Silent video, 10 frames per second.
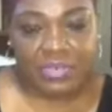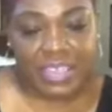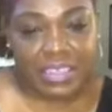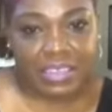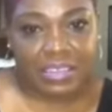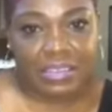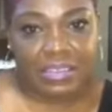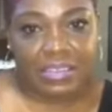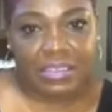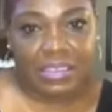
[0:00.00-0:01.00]
Rika
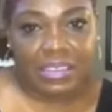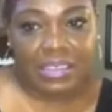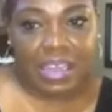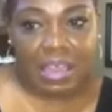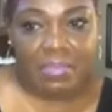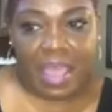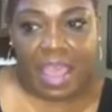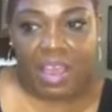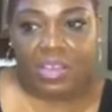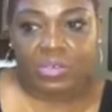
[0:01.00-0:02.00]

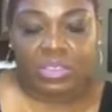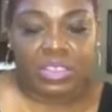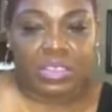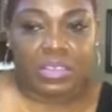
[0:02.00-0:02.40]
about